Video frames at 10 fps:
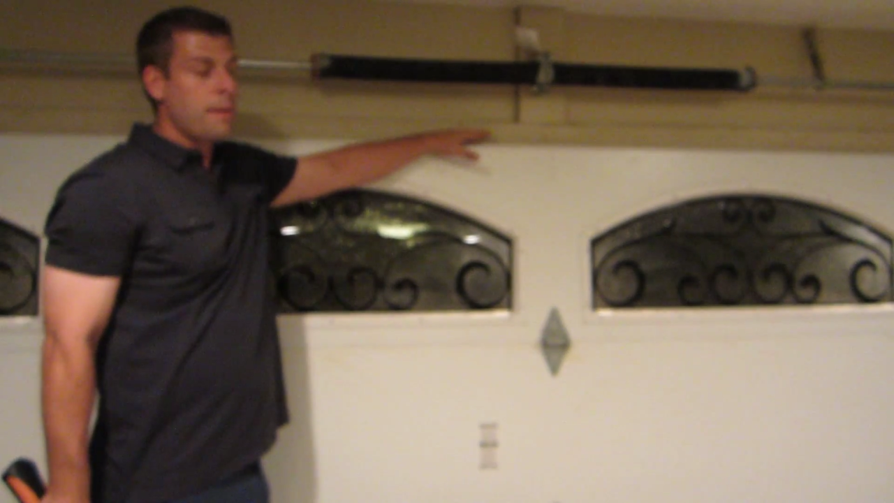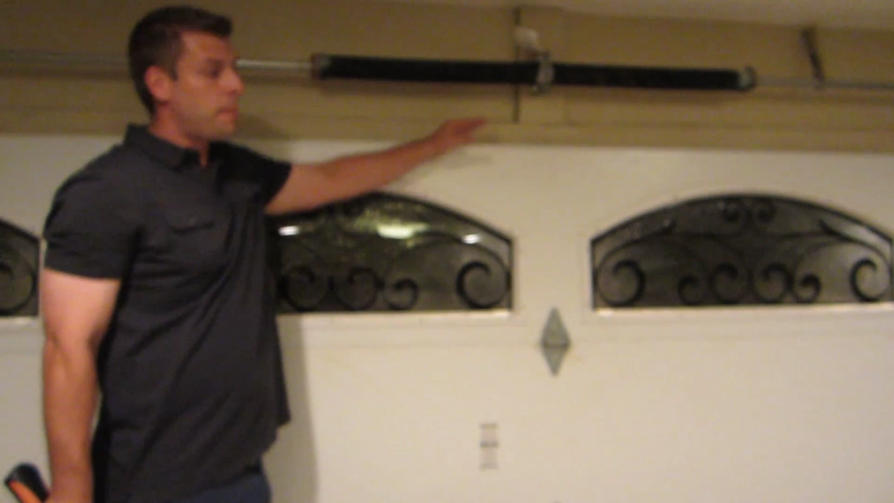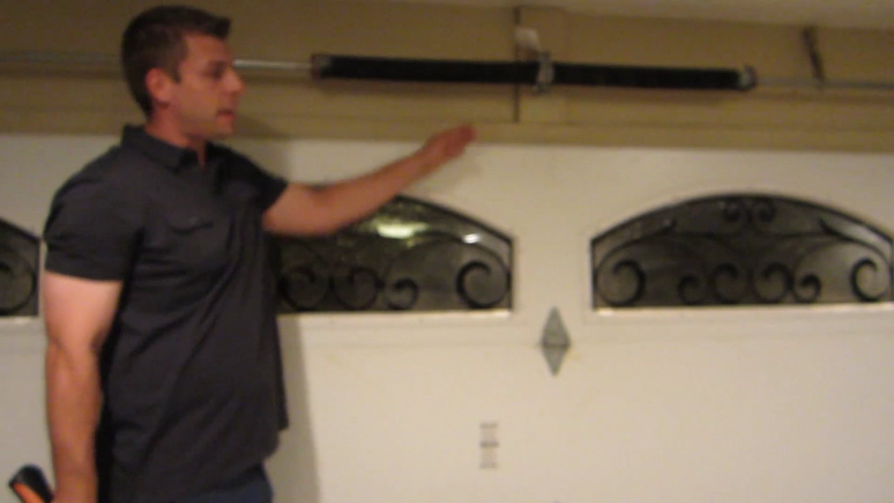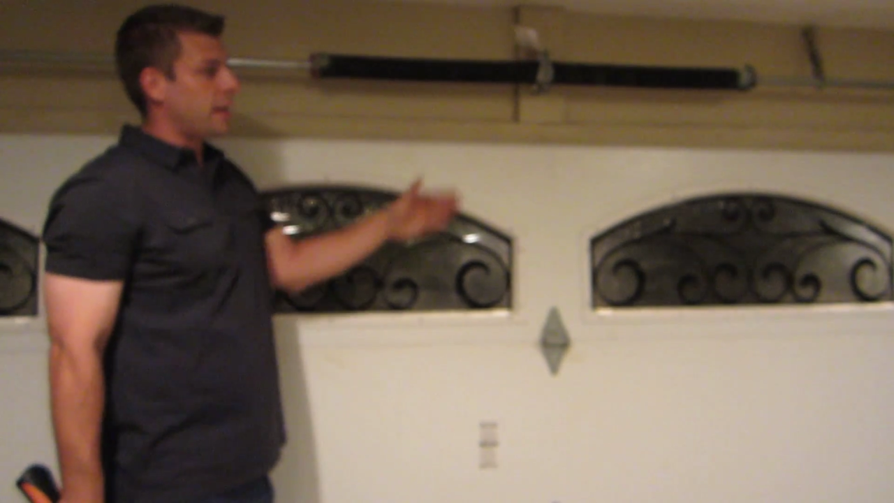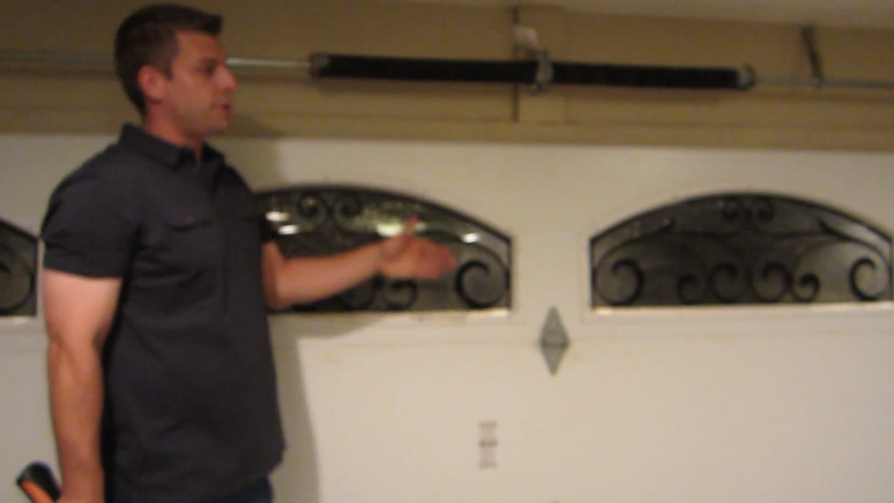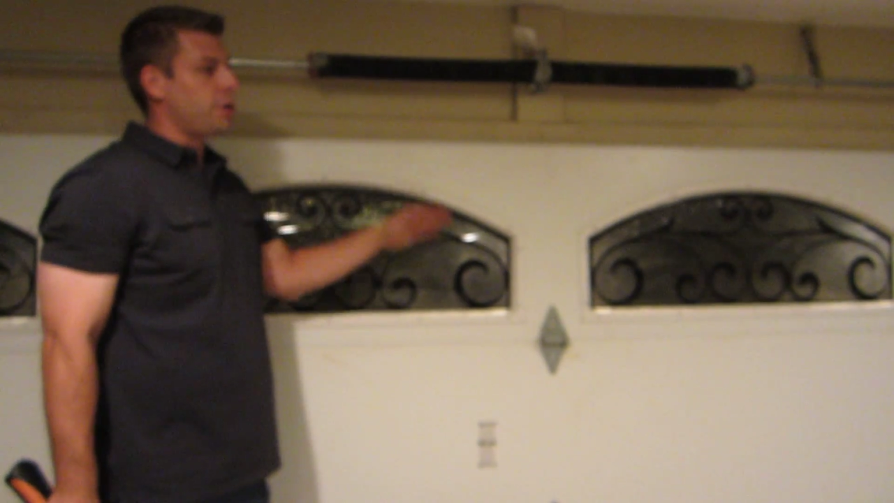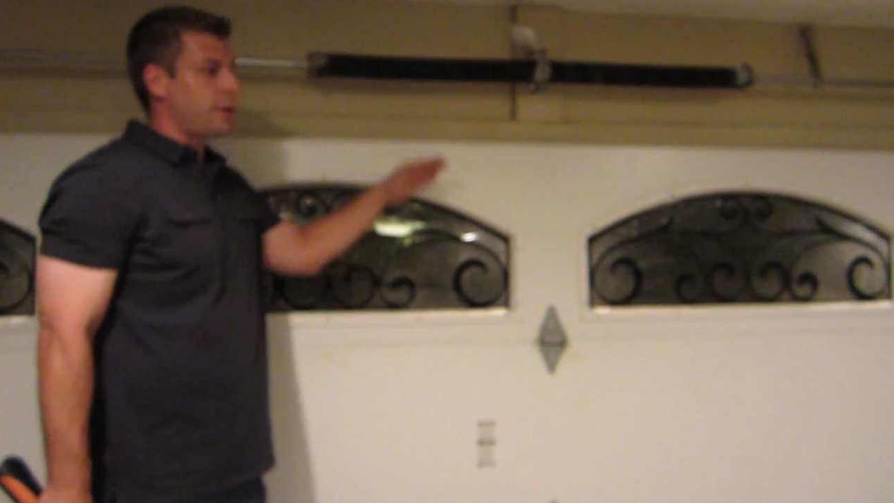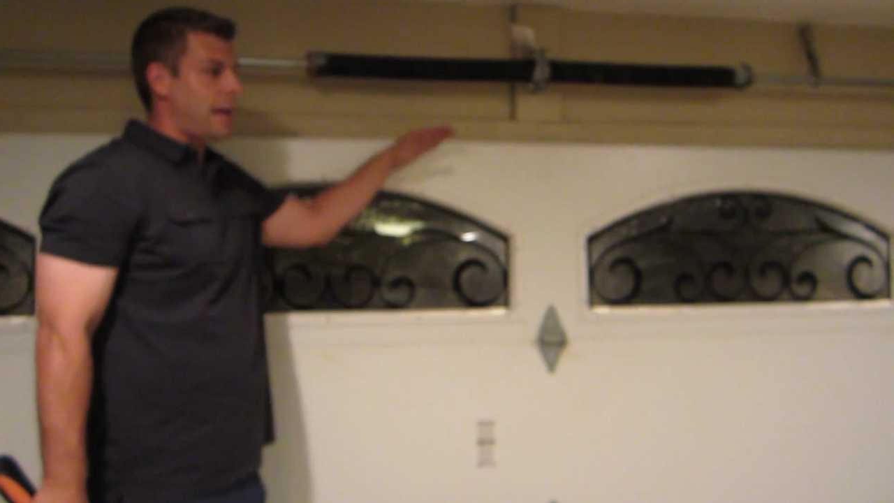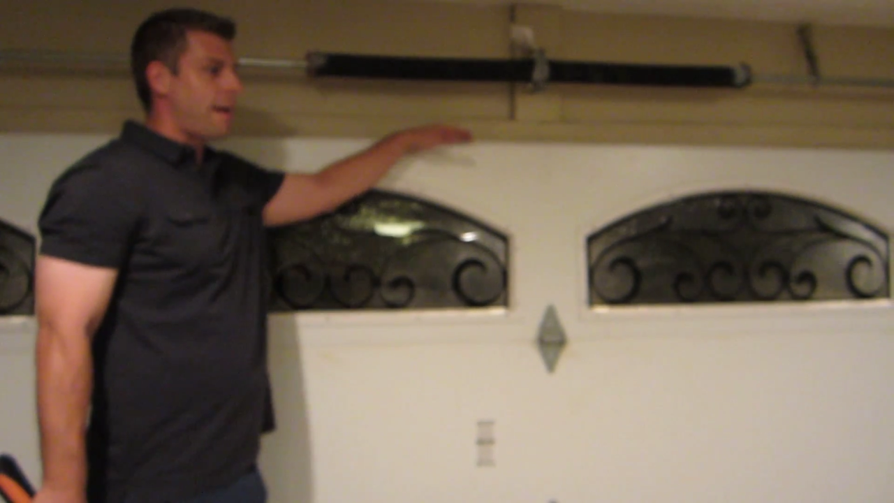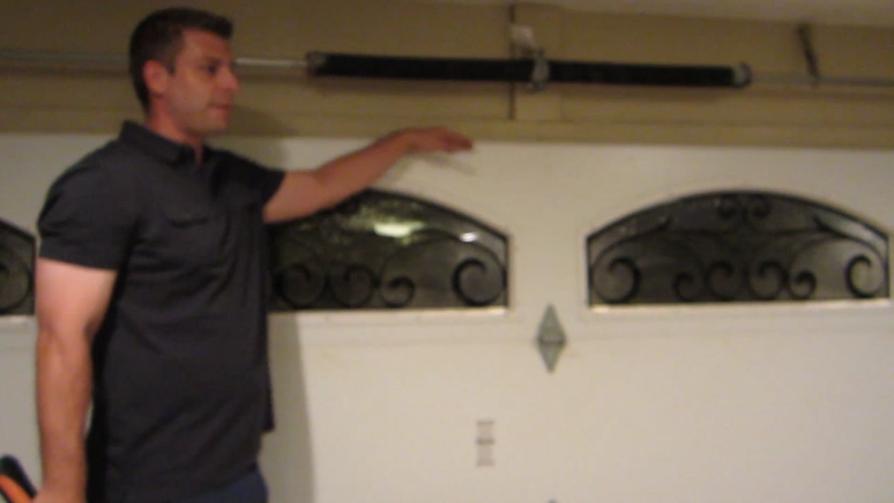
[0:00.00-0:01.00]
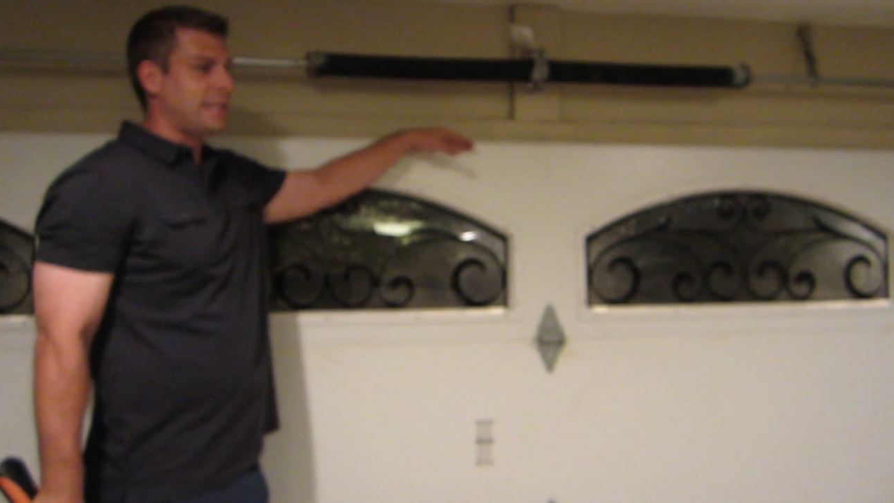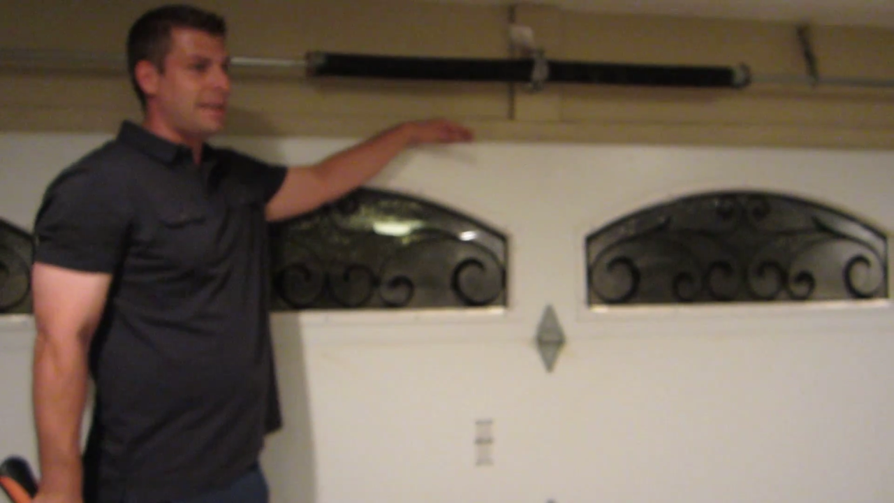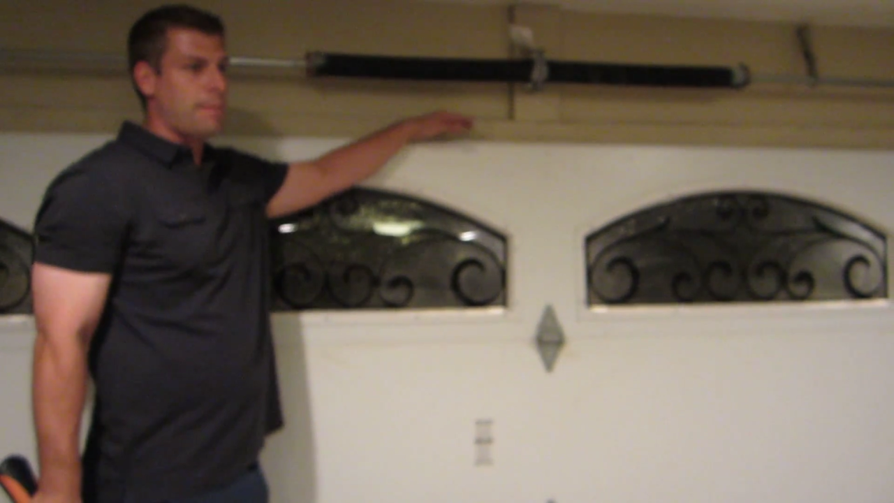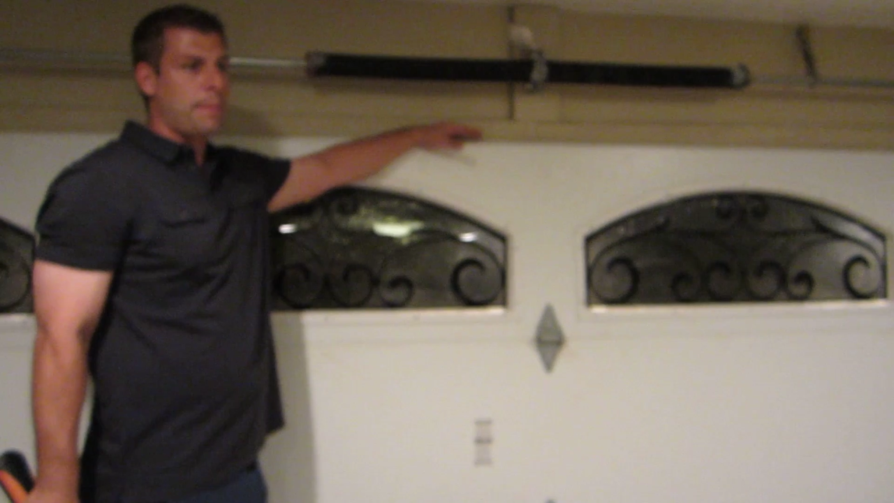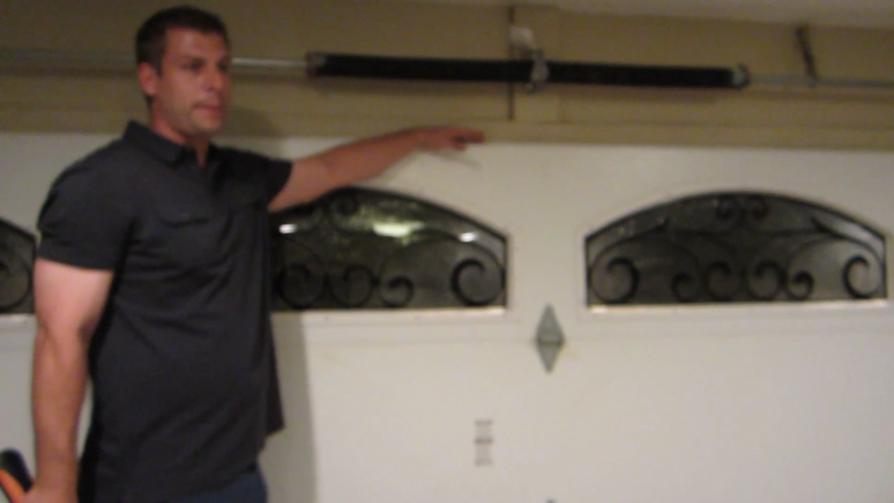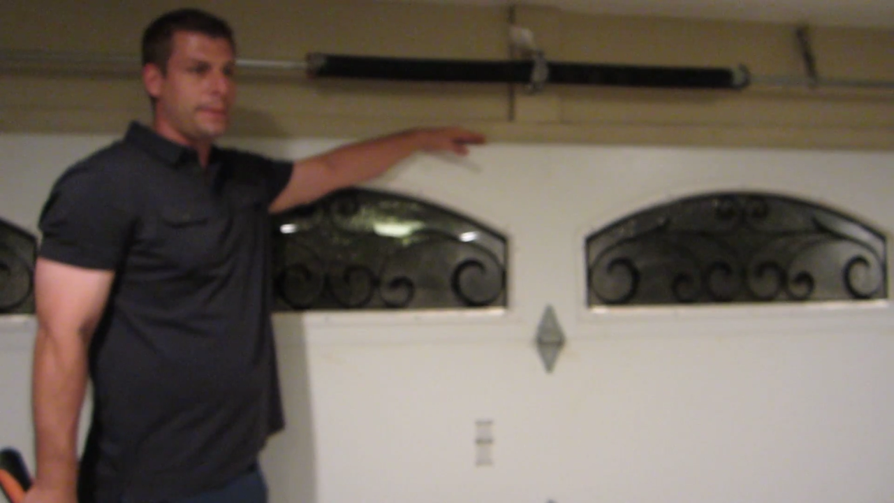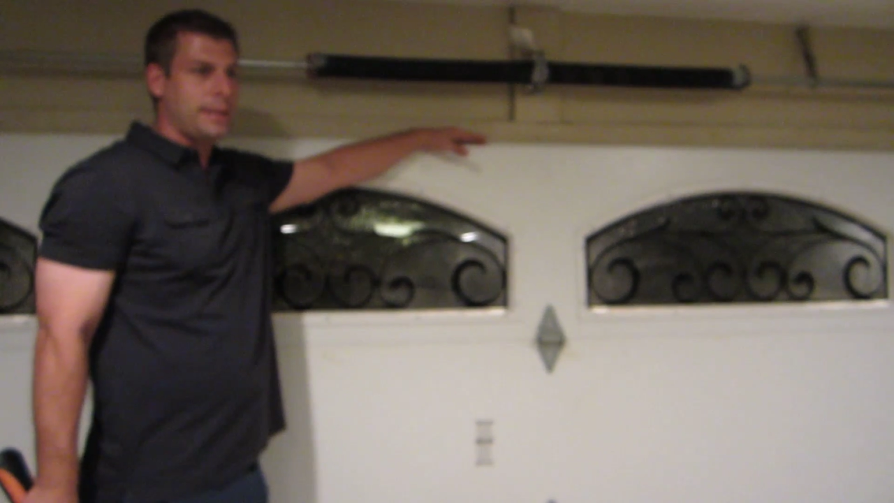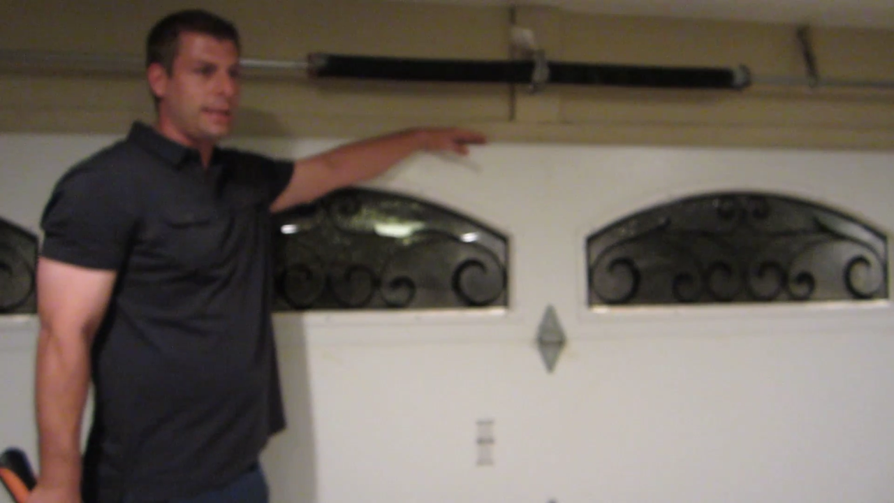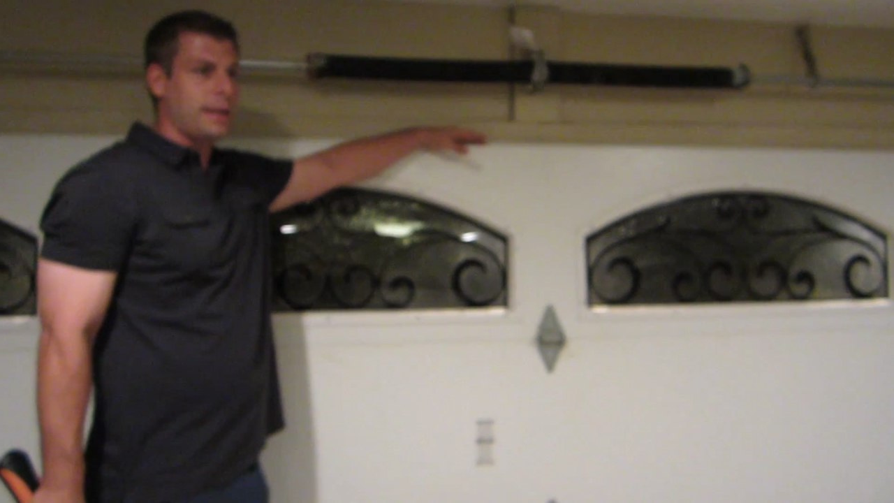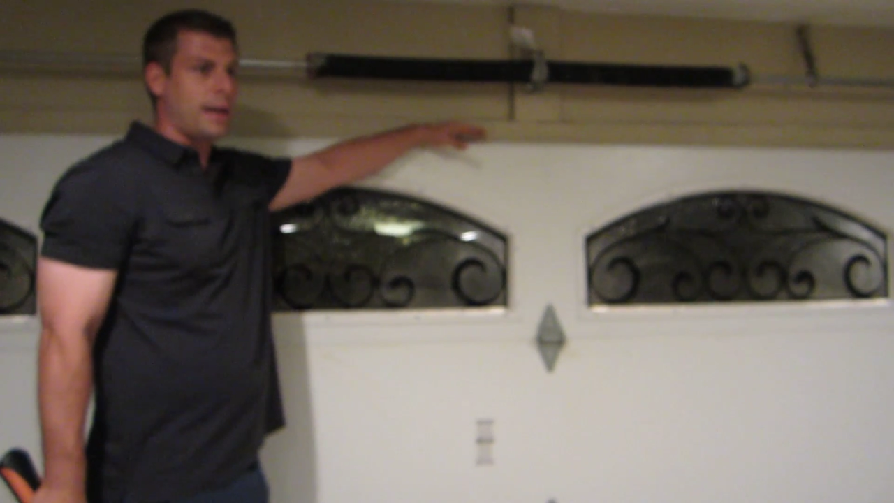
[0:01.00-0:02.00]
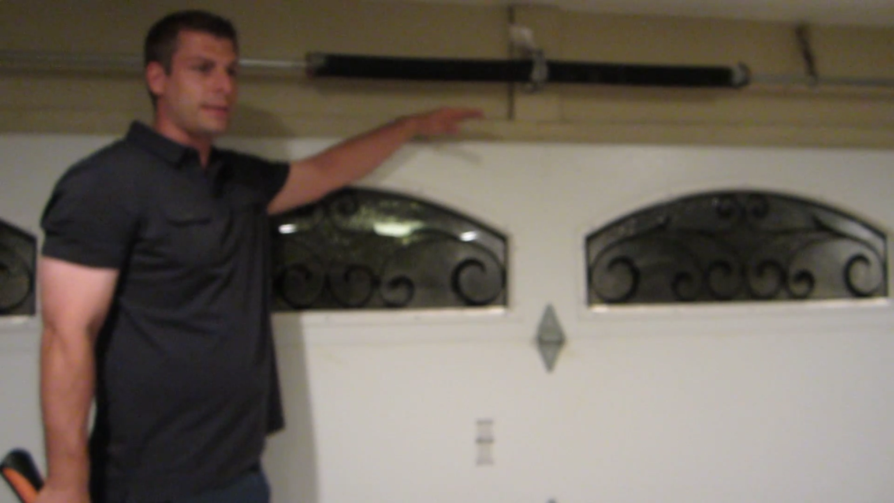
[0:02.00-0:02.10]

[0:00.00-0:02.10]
because you could have the same IPT